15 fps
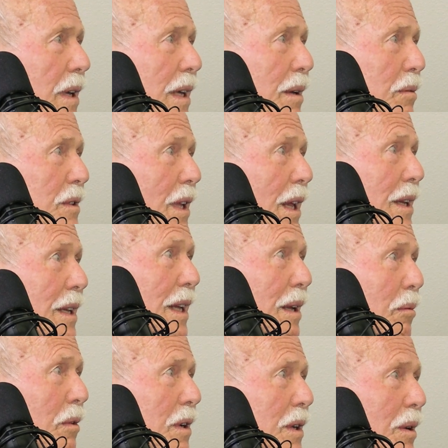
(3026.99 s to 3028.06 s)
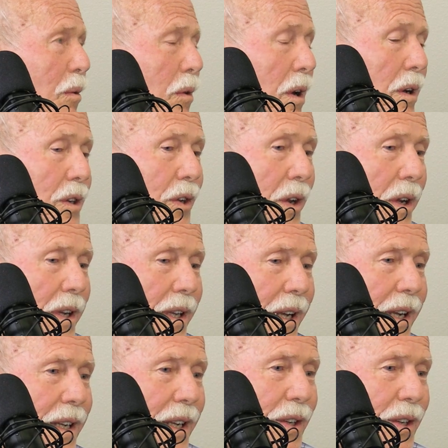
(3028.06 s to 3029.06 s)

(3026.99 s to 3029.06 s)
he went to Washington